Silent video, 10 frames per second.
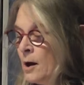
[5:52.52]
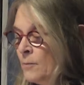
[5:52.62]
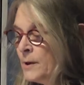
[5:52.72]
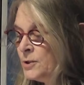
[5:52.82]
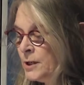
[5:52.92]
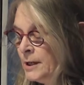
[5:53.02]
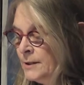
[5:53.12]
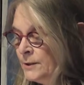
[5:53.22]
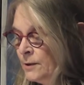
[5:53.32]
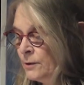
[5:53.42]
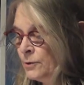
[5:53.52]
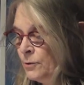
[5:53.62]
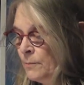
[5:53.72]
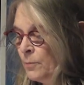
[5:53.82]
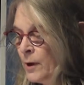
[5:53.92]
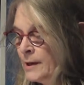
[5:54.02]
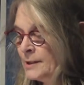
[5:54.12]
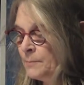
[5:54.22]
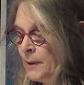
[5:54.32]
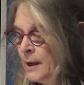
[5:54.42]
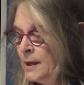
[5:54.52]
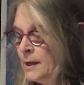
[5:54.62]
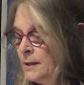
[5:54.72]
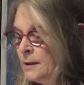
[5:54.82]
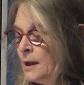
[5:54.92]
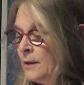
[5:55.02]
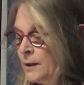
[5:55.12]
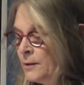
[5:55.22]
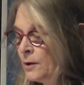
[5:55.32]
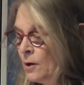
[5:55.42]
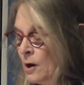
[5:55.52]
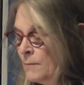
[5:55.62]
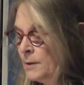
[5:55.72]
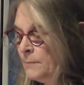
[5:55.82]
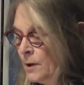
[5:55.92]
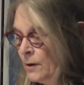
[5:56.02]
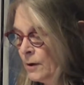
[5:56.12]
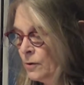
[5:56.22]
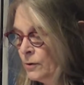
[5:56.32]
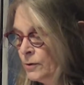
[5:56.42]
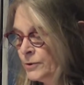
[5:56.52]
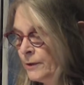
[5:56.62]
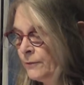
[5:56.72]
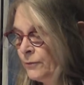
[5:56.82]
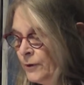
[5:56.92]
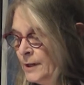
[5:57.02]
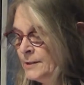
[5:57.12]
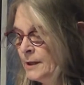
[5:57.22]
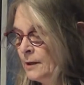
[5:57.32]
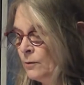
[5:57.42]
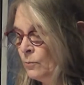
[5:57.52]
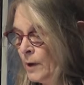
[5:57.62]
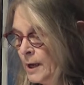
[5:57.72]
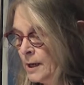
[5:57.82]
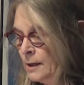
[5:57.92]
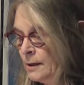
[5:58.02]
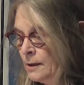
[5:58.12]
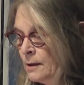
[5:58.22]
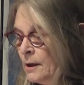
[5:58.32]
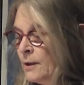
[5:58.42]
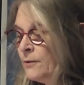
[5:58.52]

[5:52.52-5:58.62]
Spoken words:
How much easier to embrace pain than the common miracles of freezing rain,